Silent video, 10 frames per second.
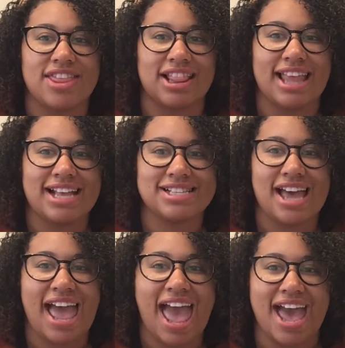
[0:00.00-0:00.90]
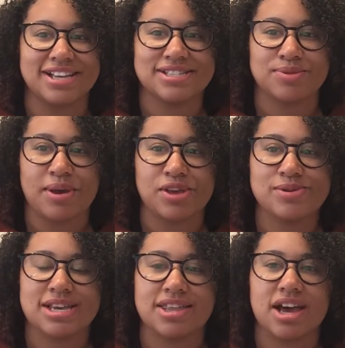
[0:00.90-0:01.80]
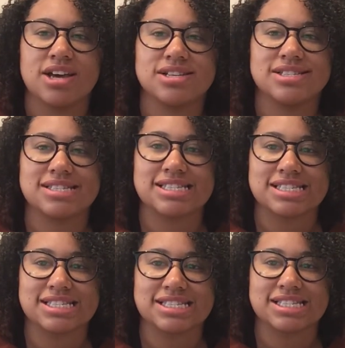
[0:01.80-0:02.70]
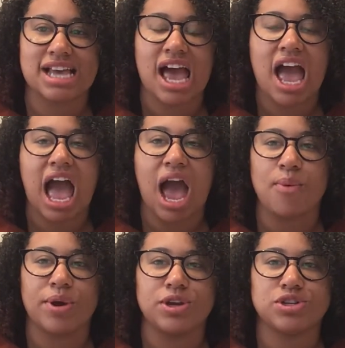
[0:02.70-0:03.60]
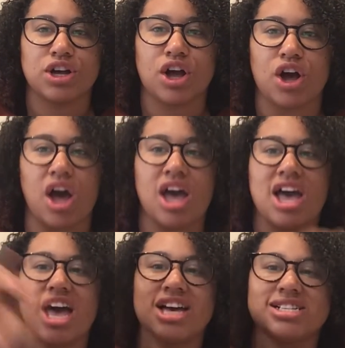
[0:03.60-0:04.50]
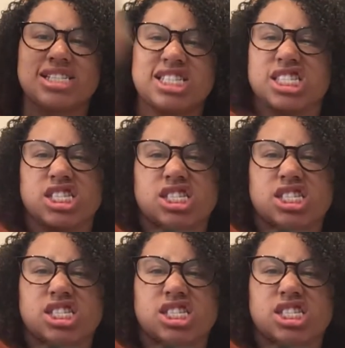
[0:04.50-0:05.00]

letter S, when you see the S, I want you to go S.